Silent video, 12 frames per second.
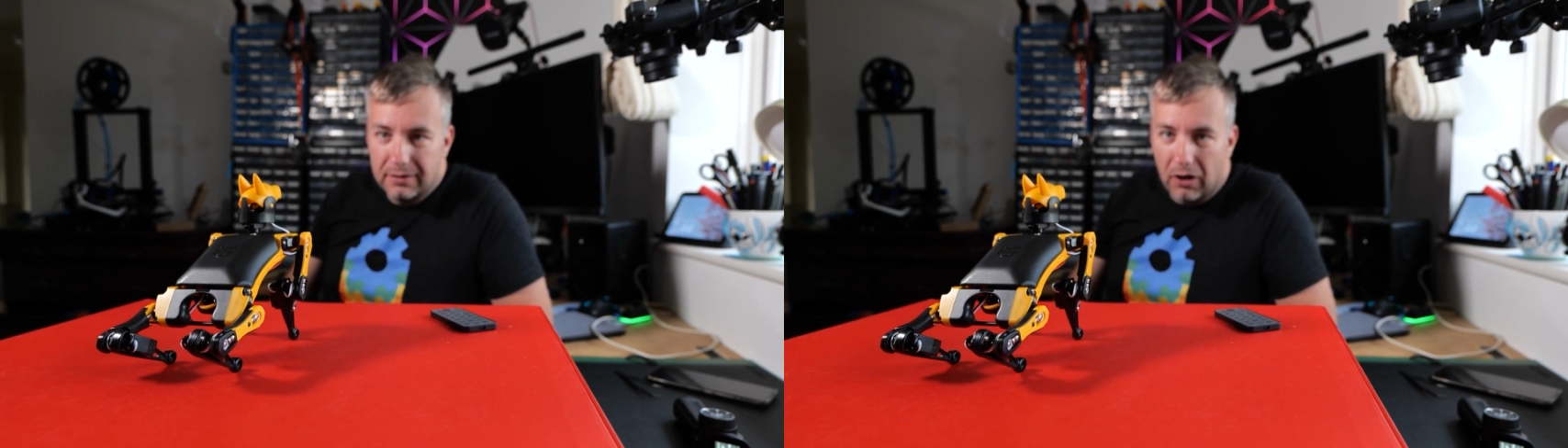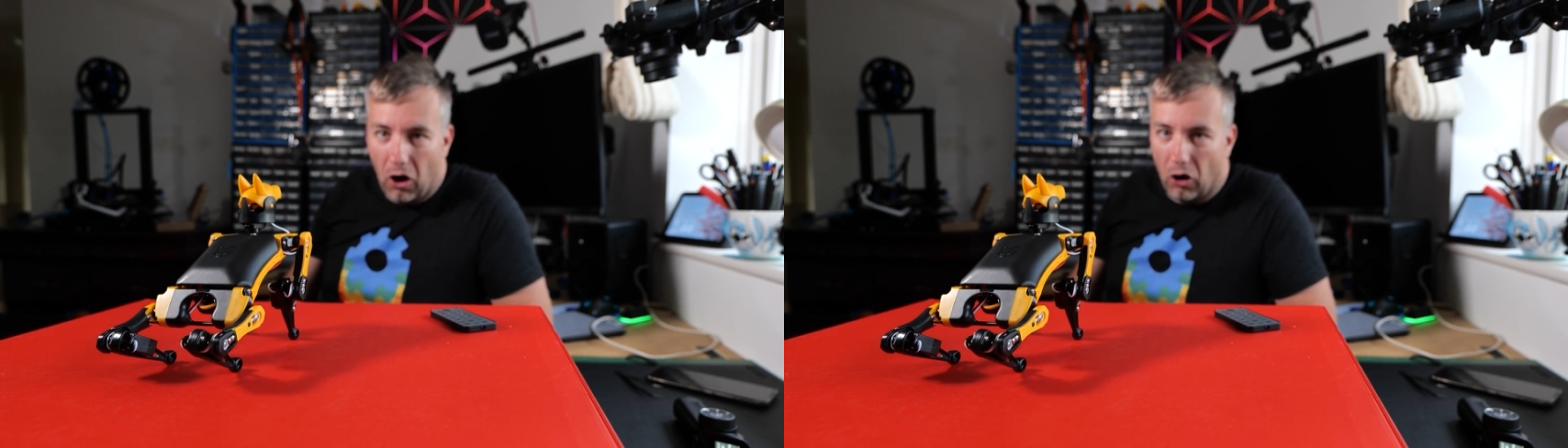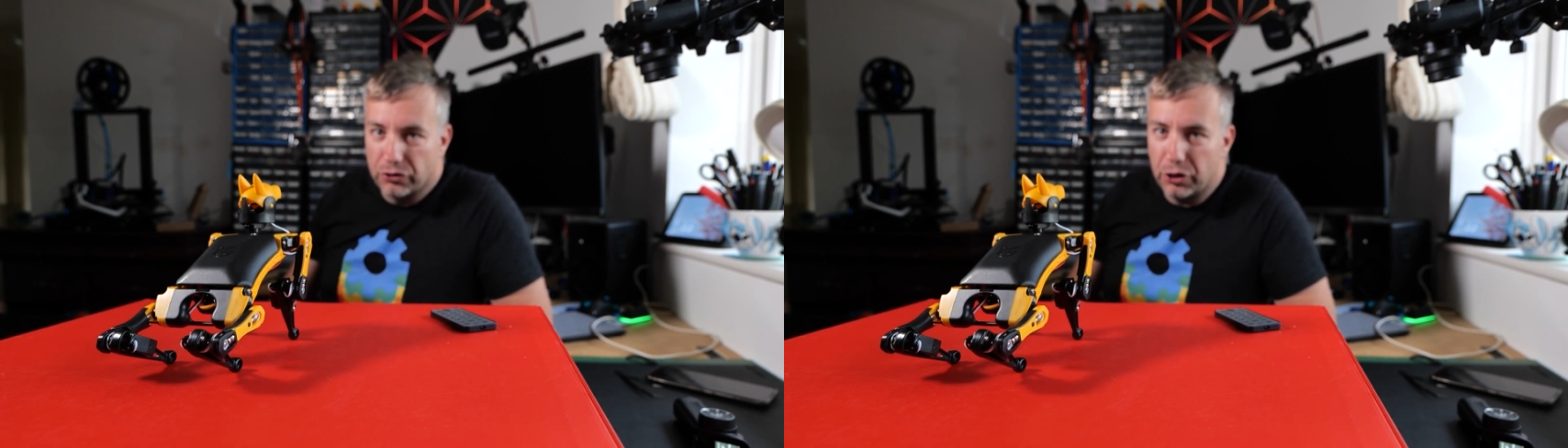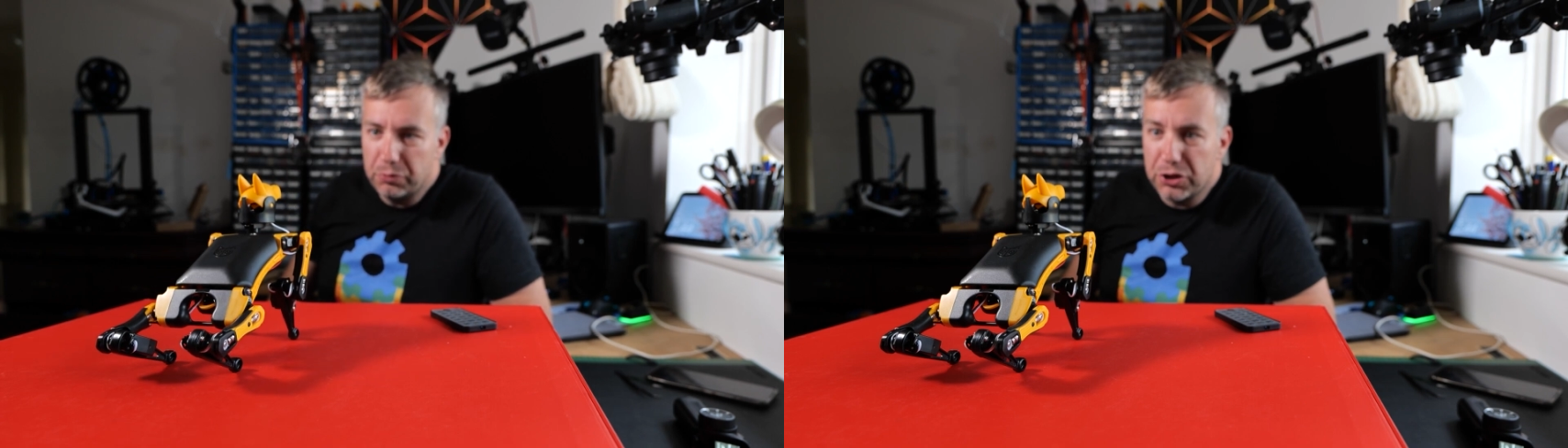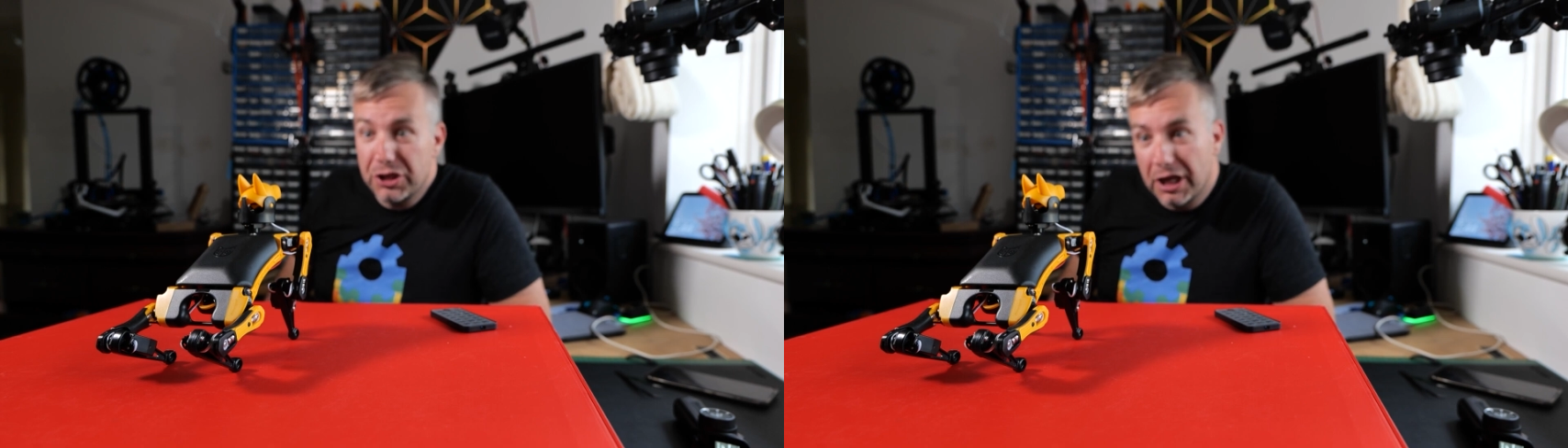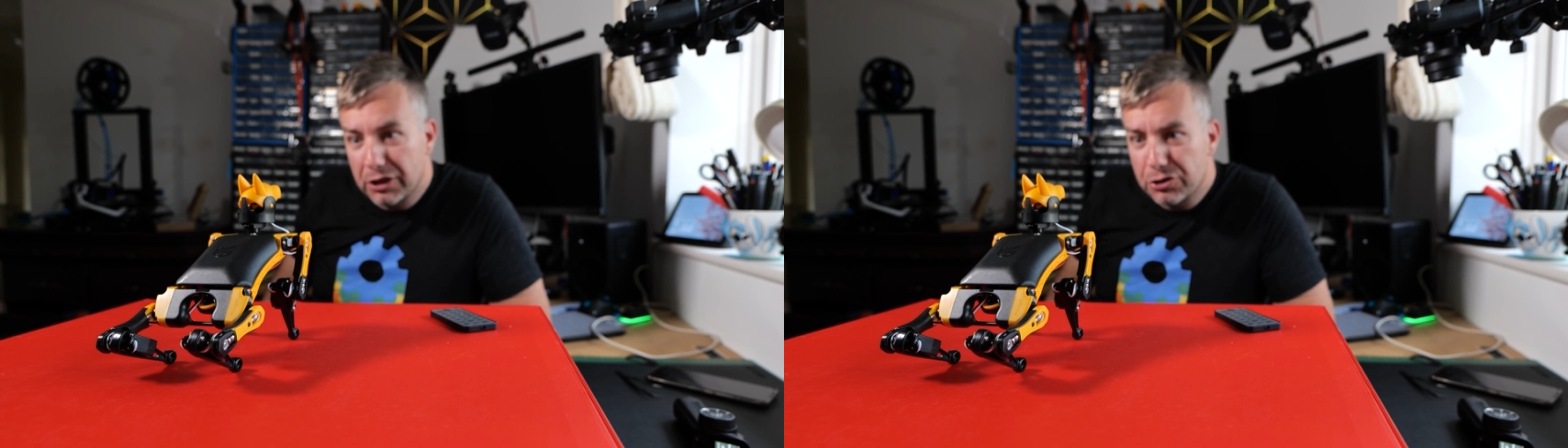Oh, don't be
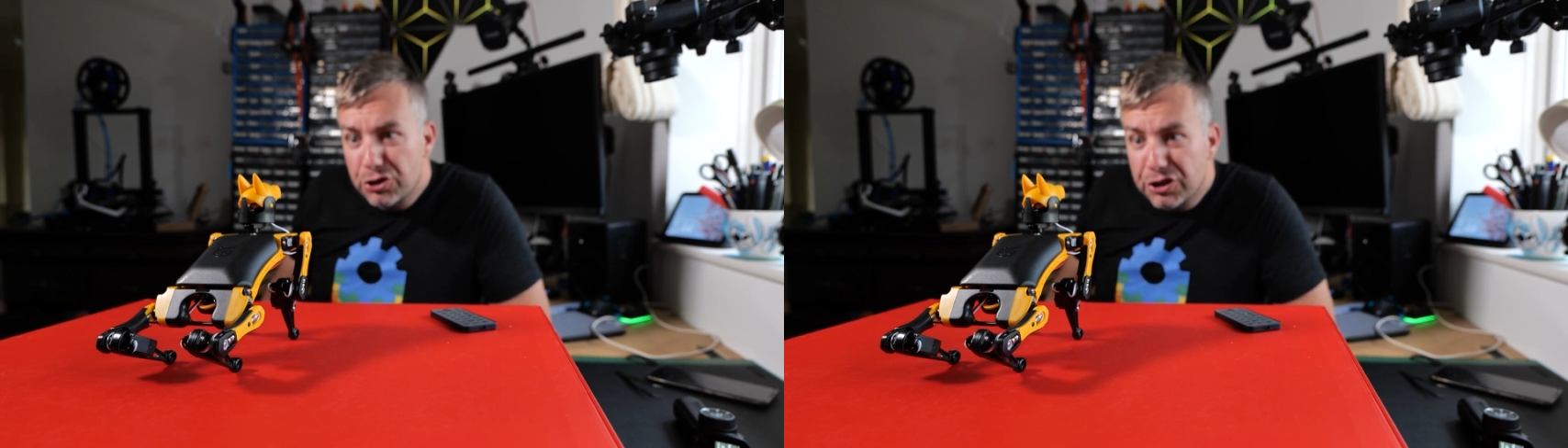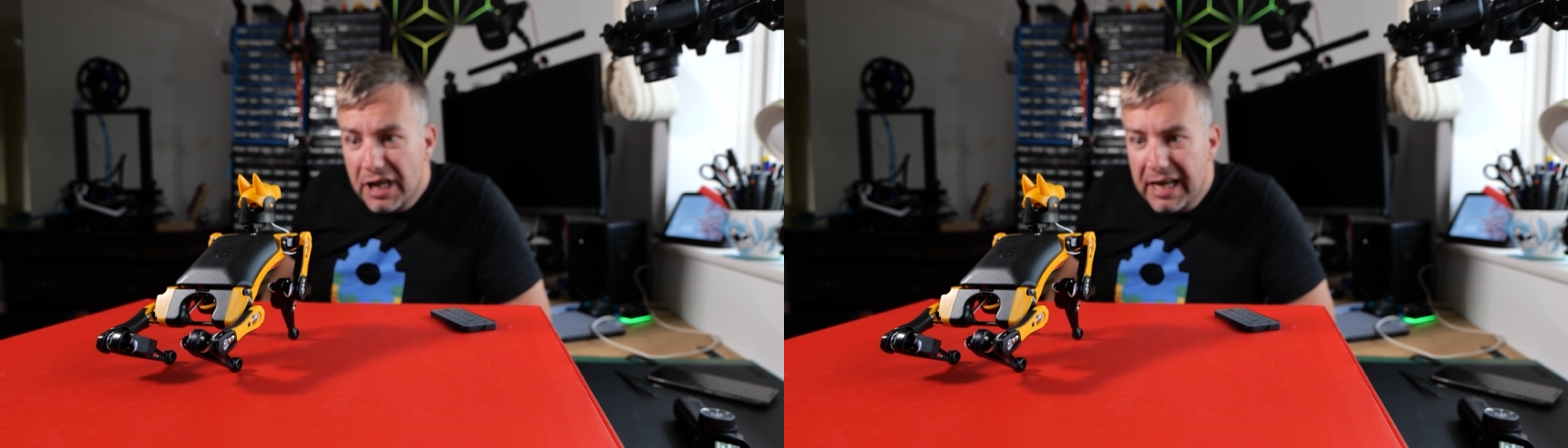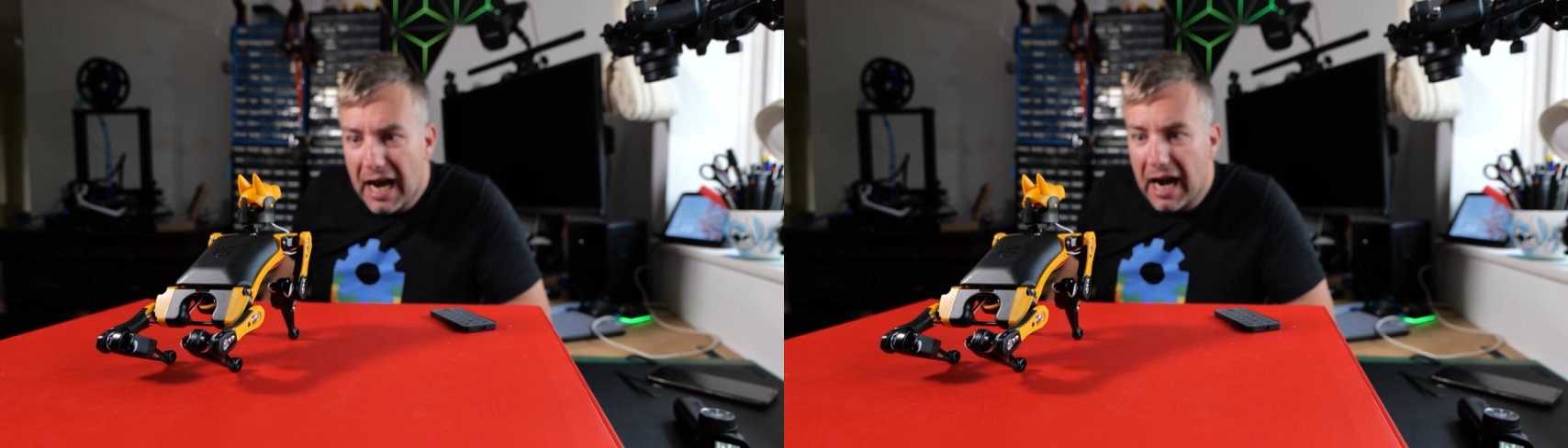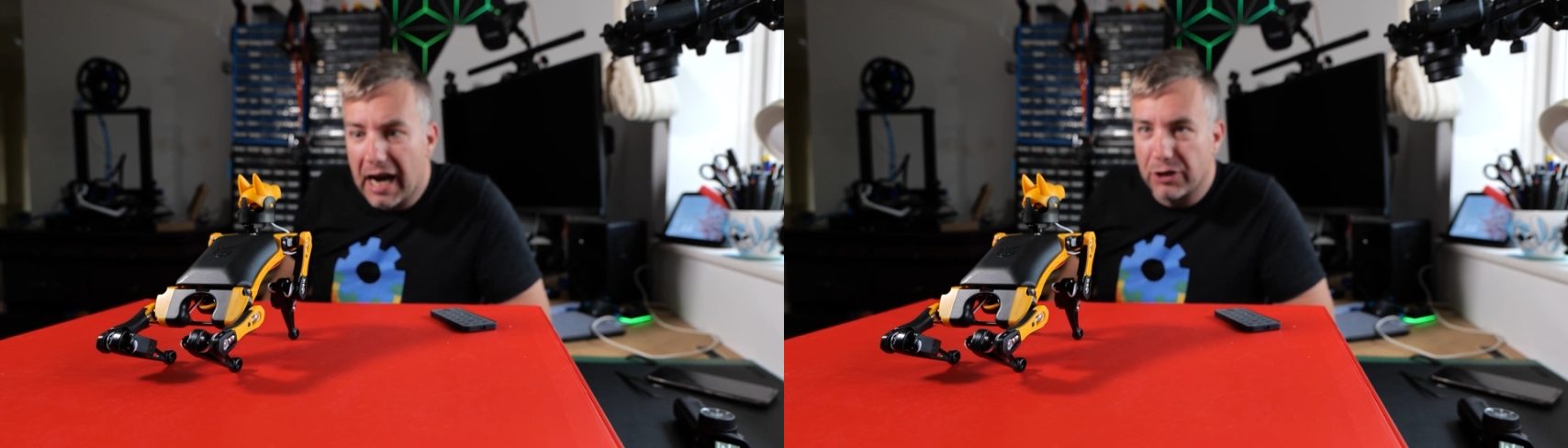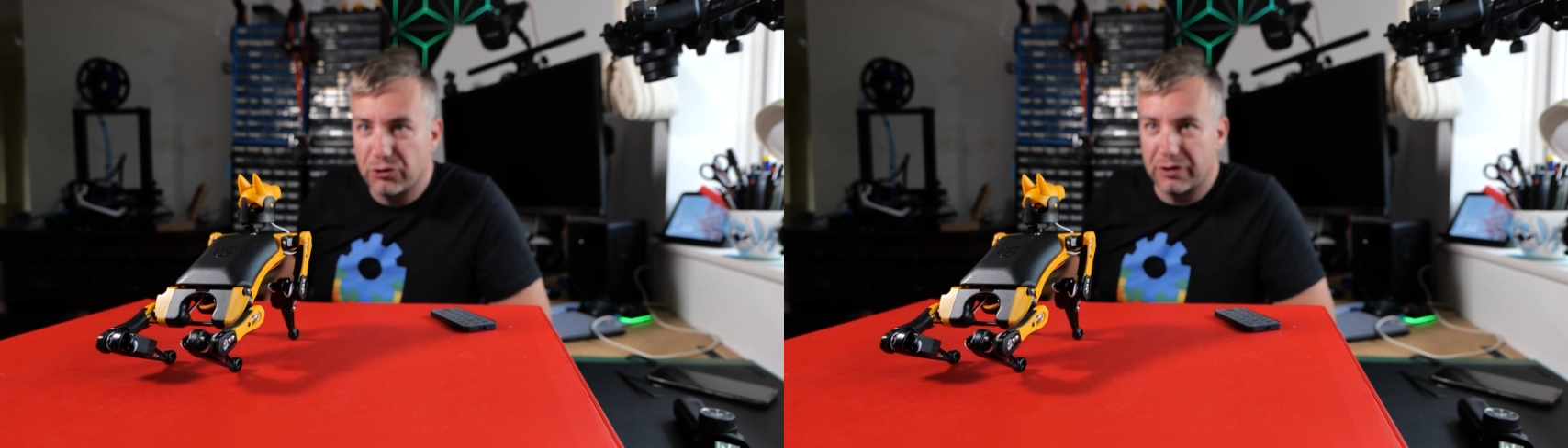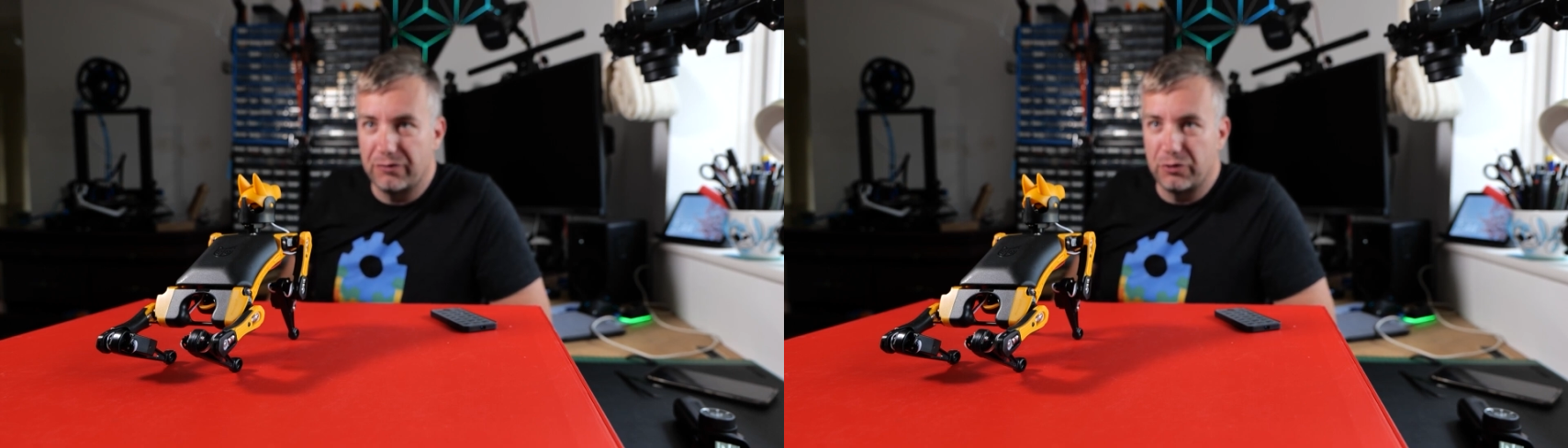shy, just say hi
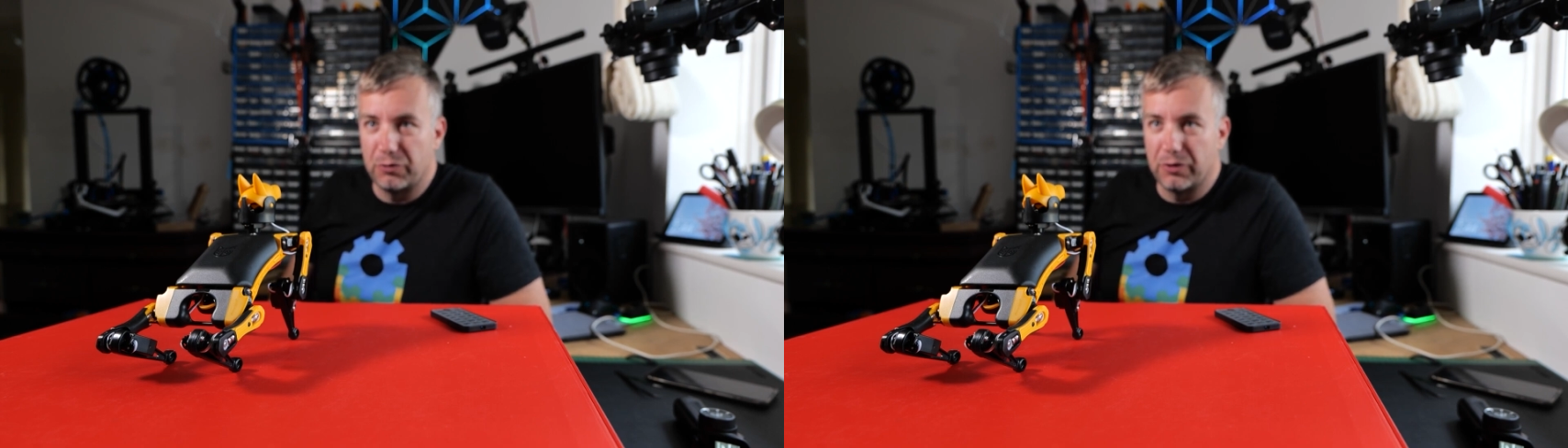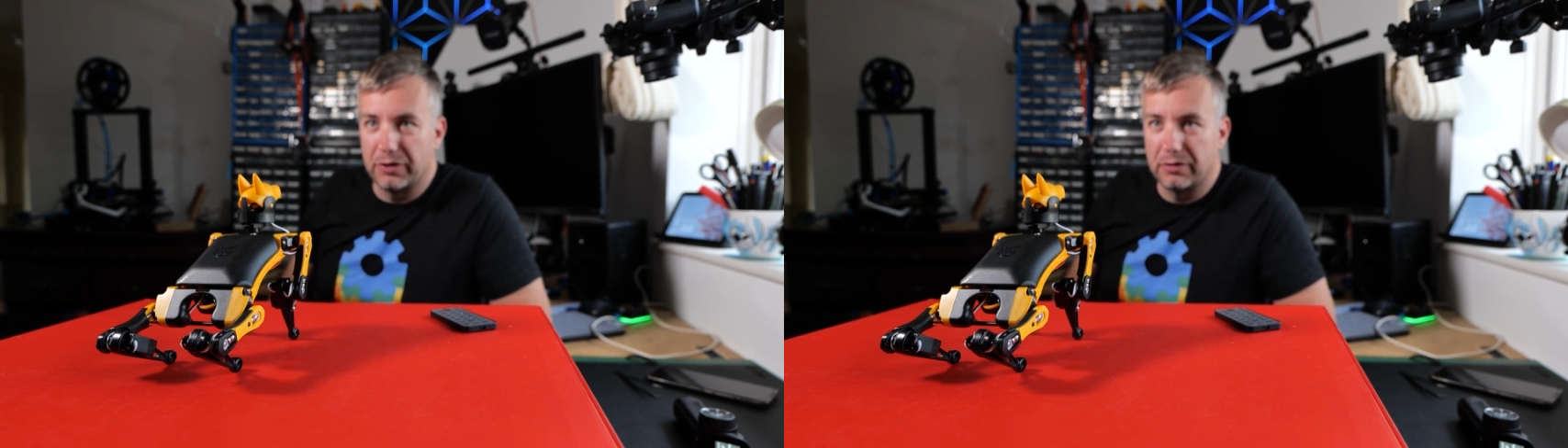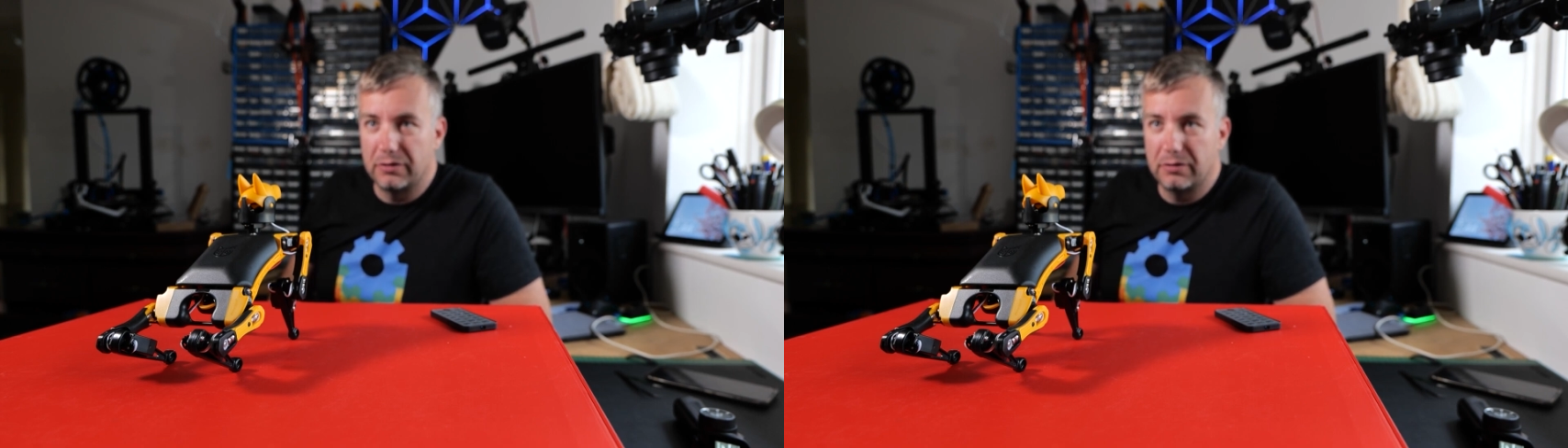to everyone.